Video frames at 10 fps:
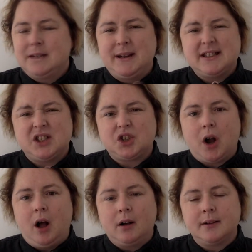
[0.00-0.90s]

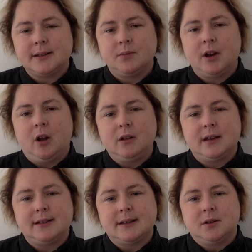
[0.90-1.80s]
strong. So when all
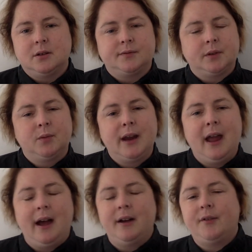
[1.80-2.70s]
this is over, we
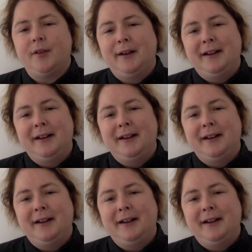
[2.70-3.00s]
have